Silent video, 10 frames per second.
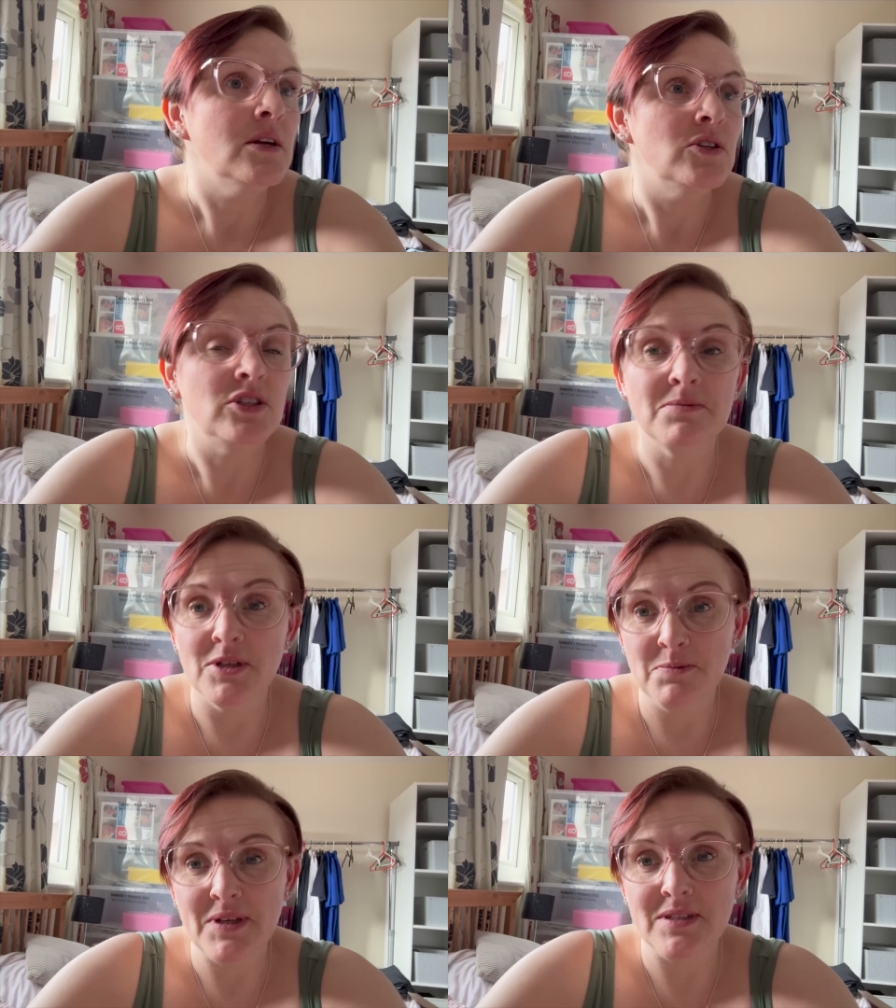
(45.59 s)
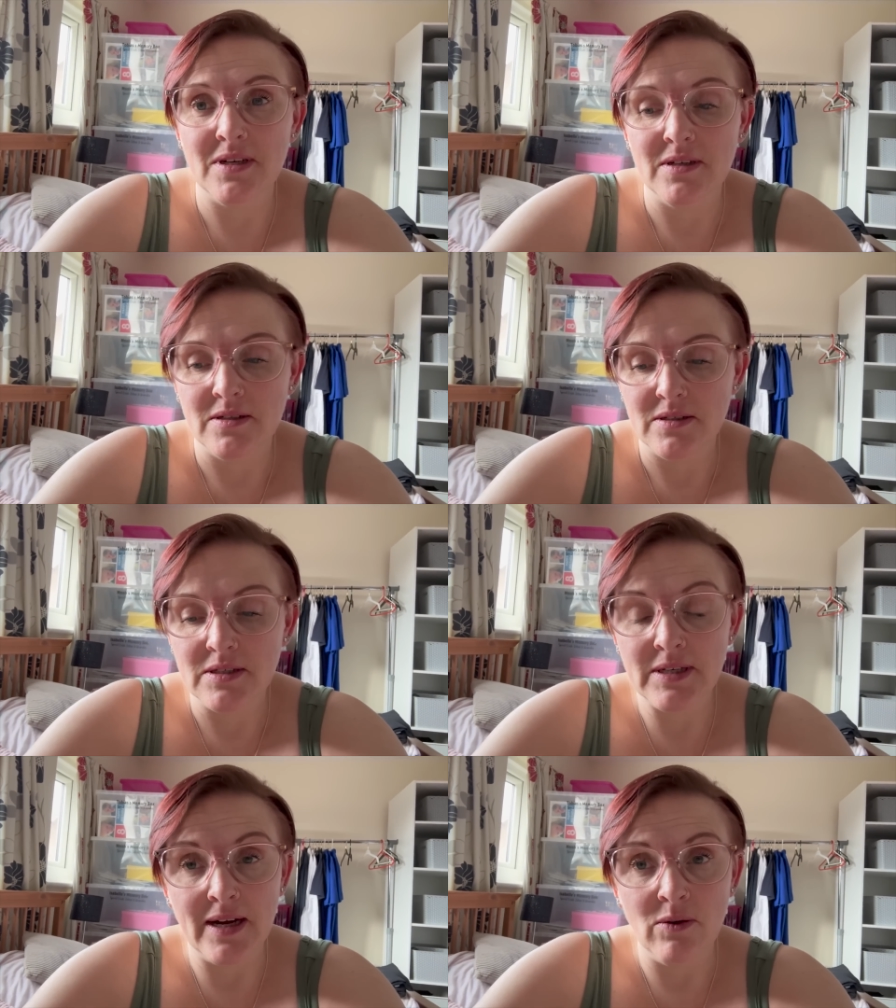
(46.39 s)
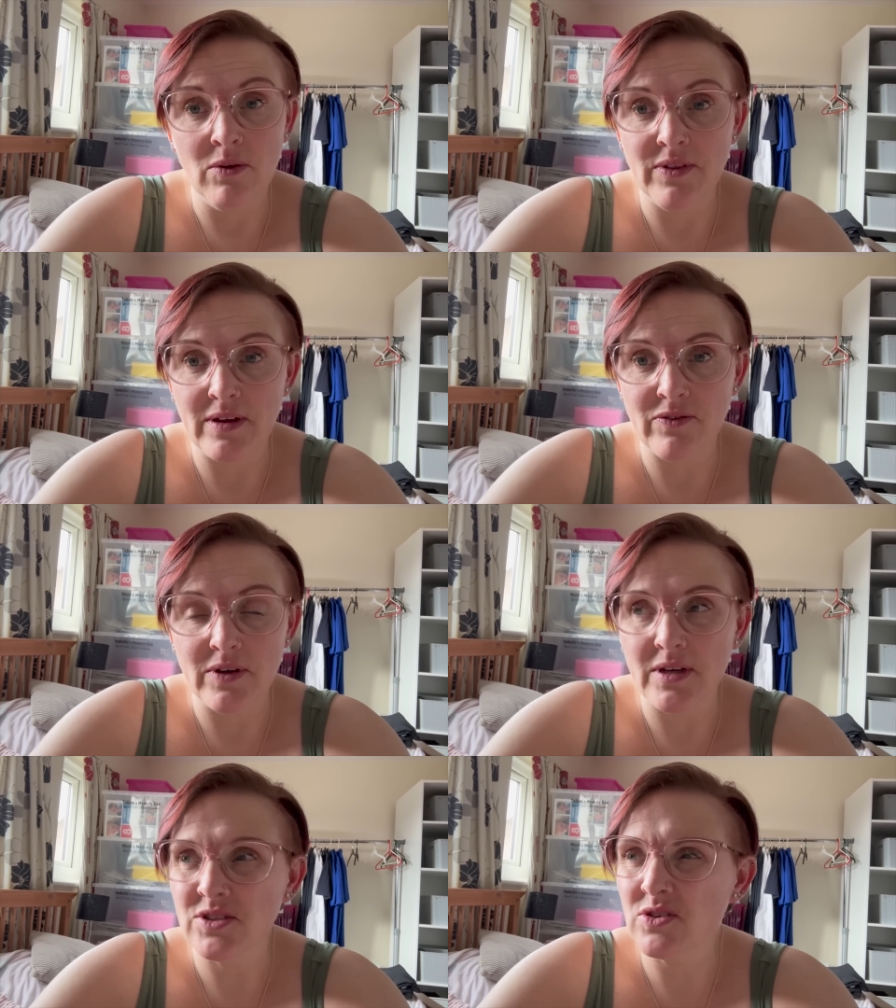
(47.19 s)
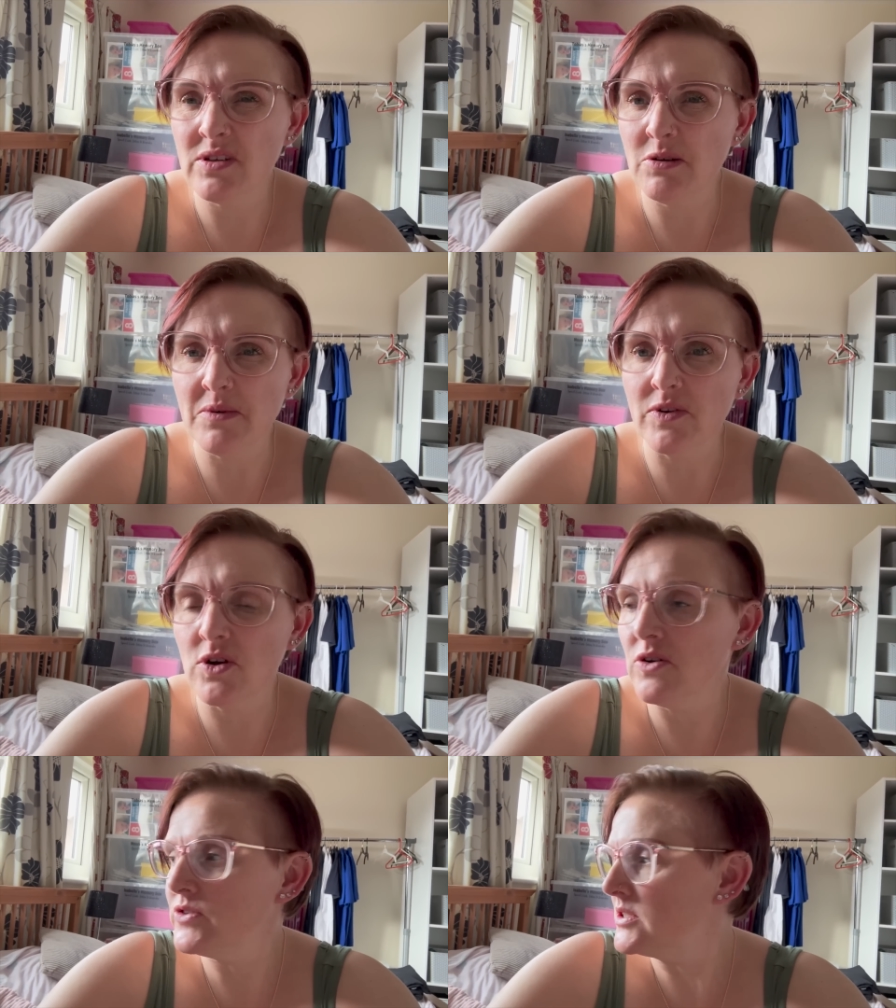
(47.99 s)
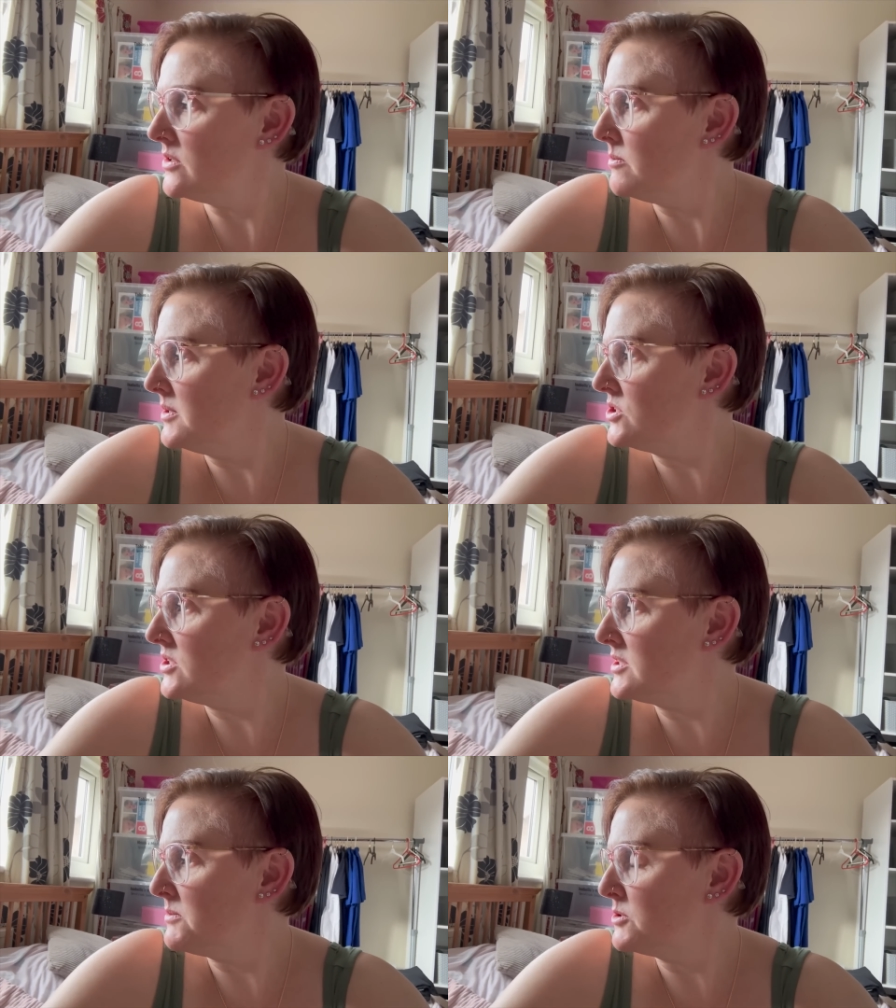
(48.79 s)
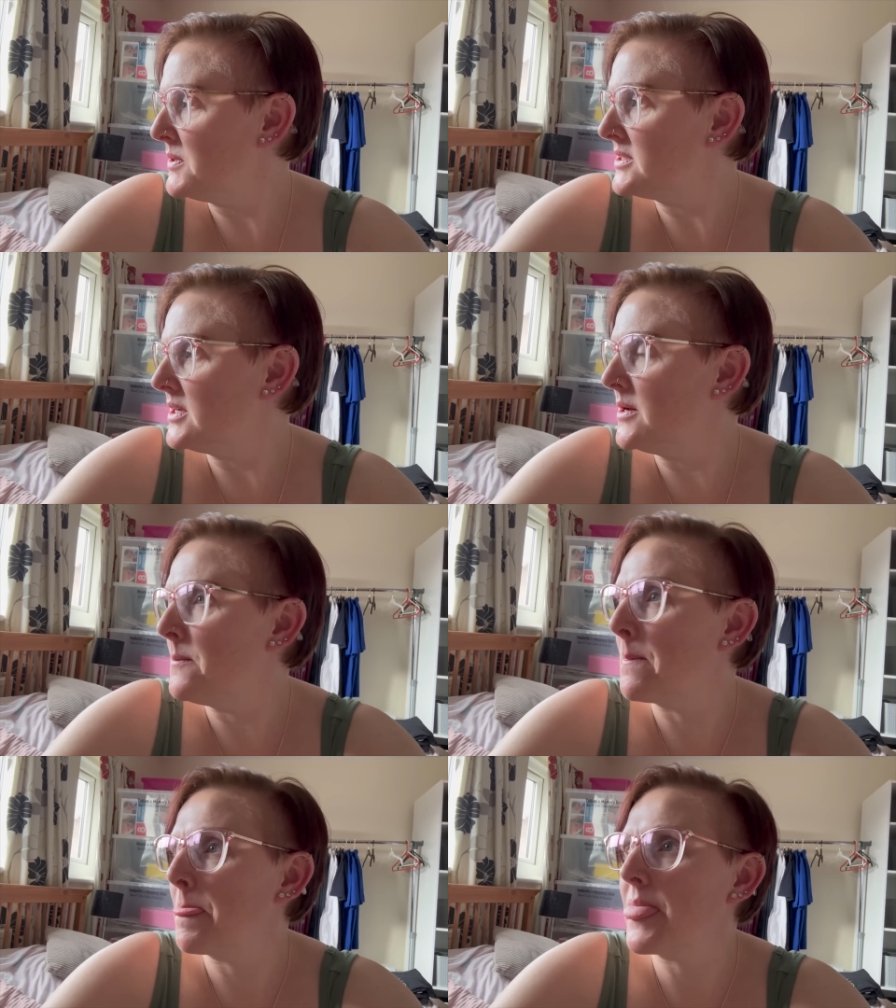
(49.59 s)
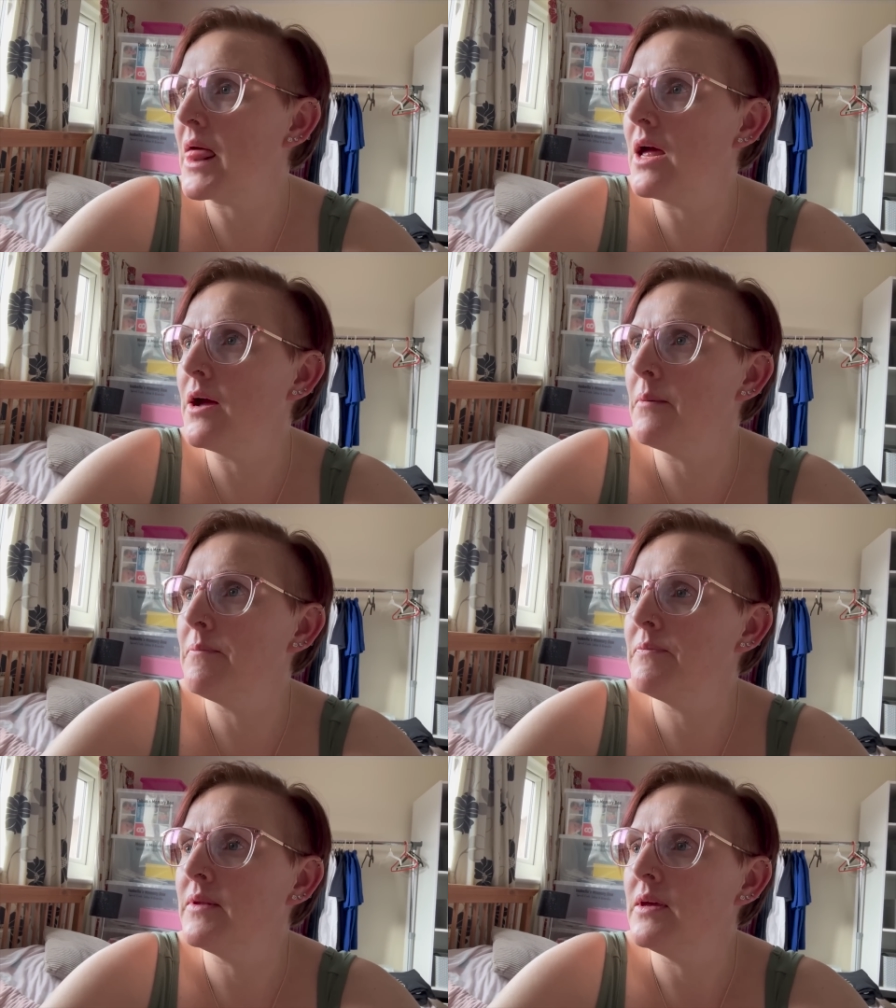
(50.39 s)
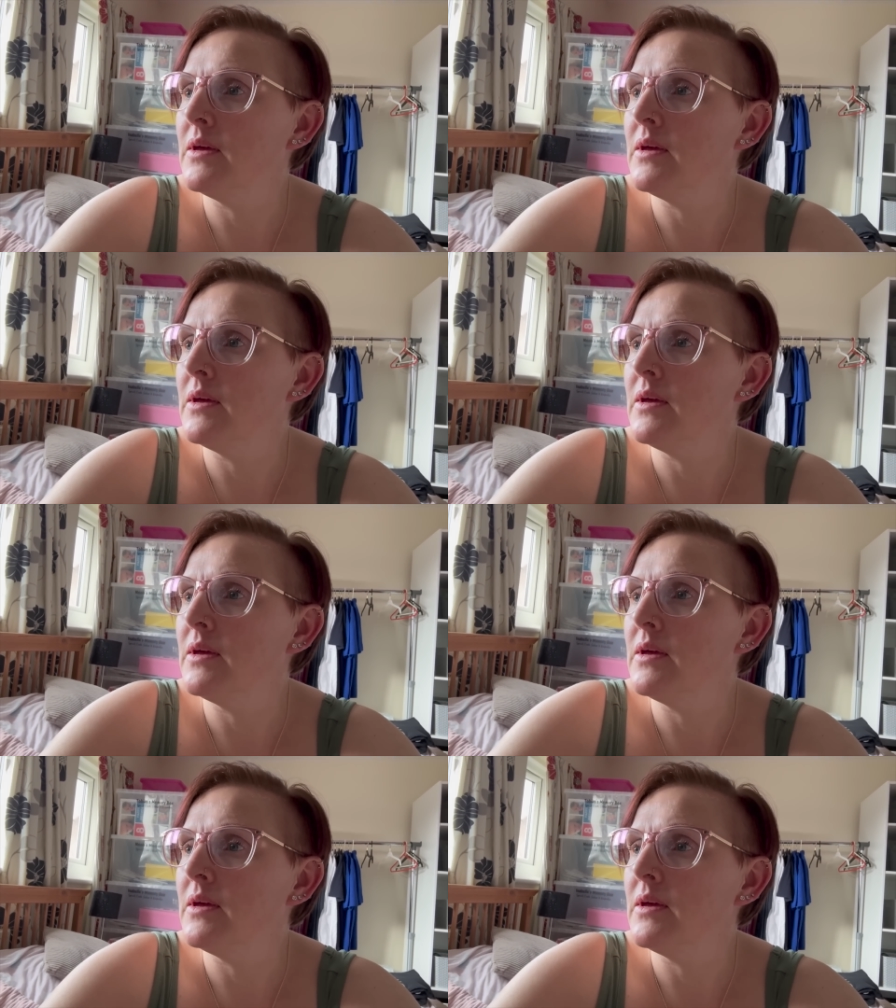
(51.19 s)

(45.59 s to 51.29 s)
She's much better now, thankfully. She's got a little bit of a cough still, but she is much better. Um,